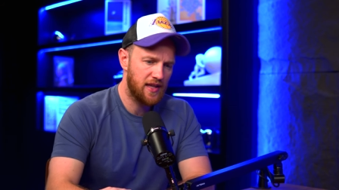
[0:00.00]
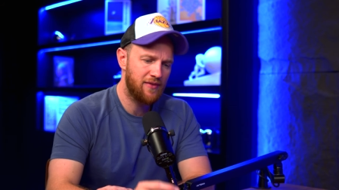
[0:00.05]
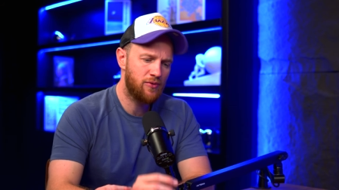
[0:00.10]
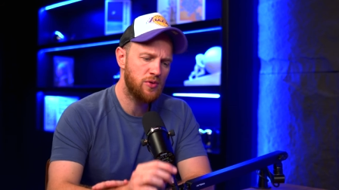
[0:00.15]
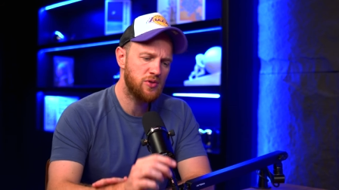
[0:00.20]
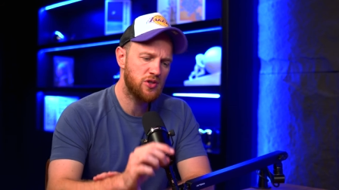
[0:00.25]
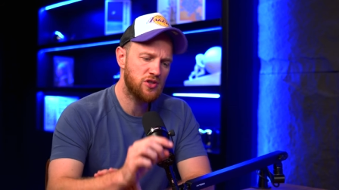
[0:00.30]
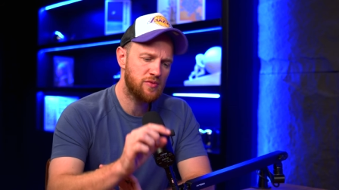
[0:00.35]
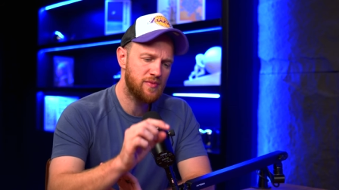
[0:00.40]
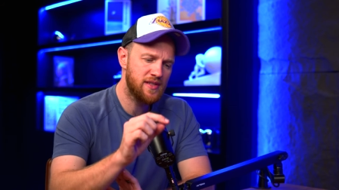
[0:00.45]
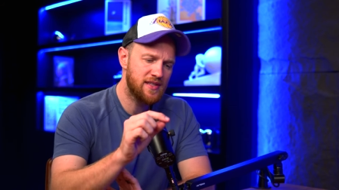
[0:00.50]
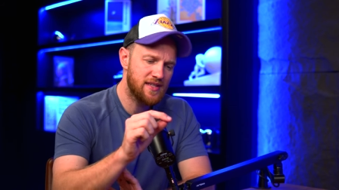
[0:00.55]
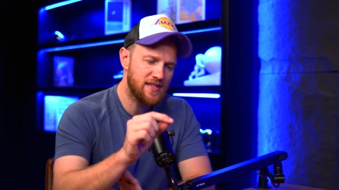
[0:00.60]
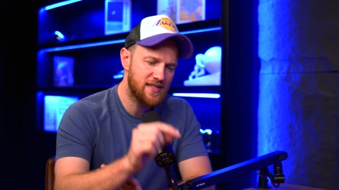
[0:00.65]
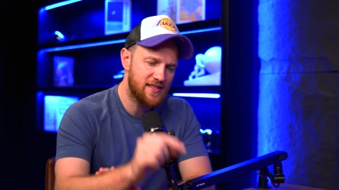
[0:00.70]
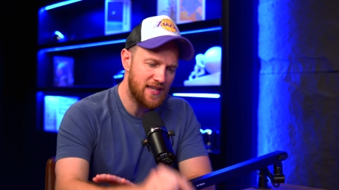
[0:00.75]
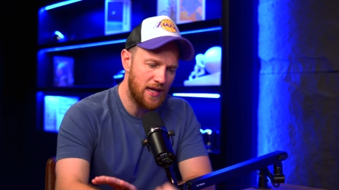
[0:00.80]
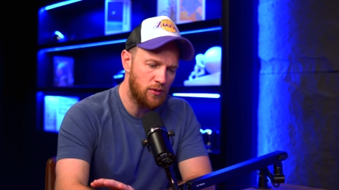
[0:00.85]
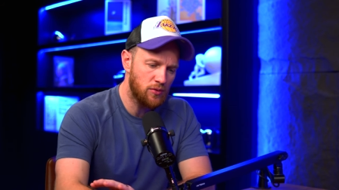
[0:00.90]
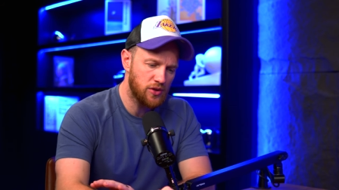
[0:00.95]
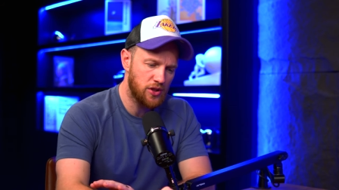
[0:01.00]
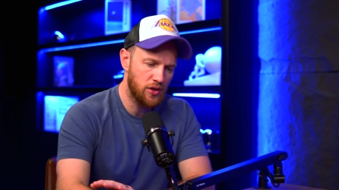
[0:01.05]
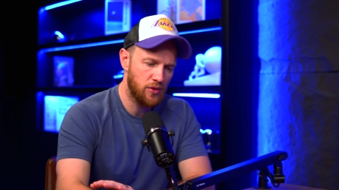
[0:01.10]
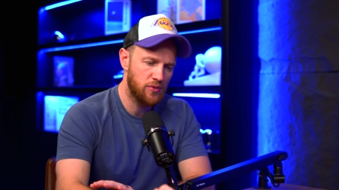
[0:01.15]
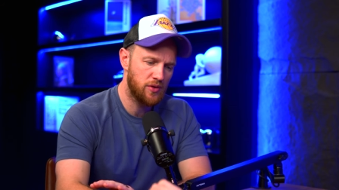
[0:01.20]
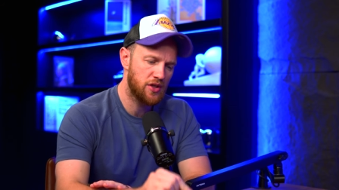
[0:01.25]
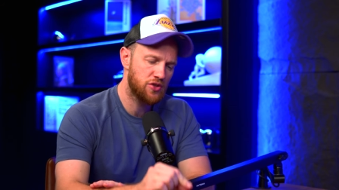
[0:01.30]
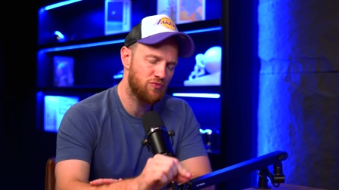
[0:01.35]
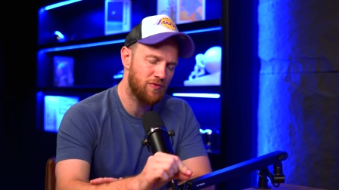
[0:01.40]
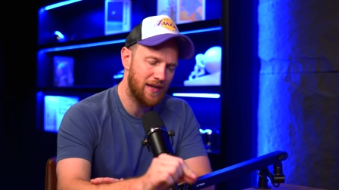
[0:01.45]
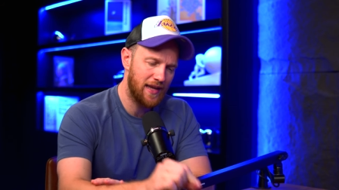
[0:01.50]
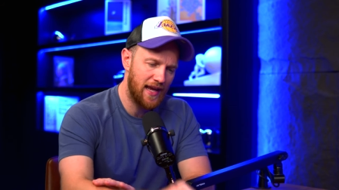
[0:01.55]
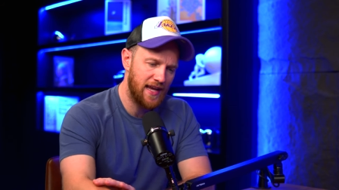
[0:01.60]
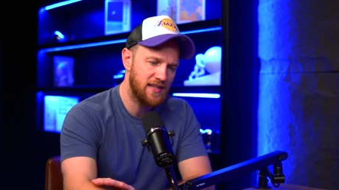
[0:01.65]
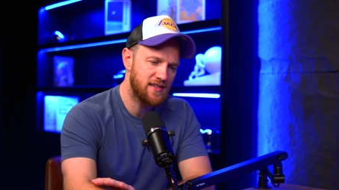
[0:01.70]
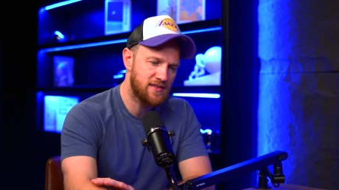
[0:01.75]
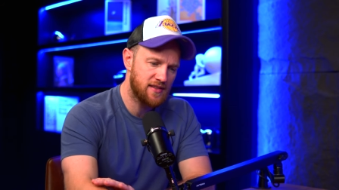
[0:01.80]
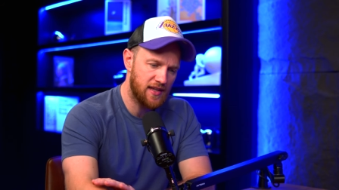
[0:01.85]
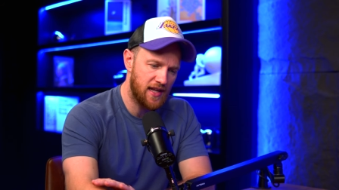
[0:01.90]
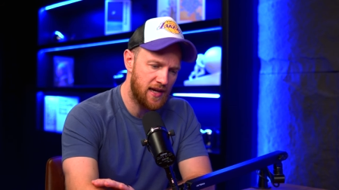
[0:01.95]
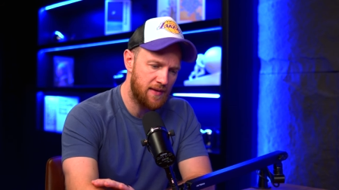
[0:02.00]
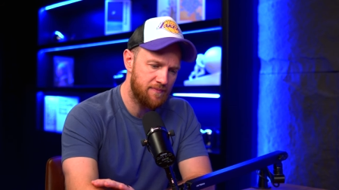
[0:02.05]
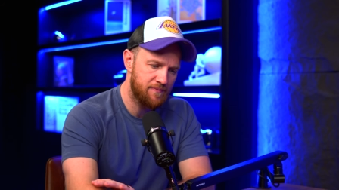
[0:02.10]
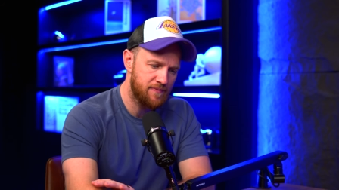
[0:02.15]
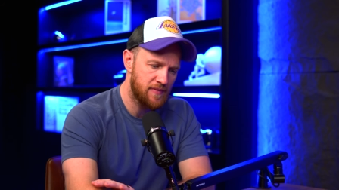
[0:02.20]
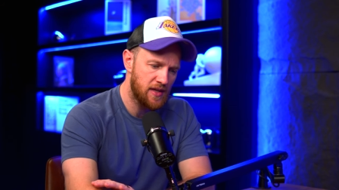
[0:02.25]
They've always got something to sell you that relates to that.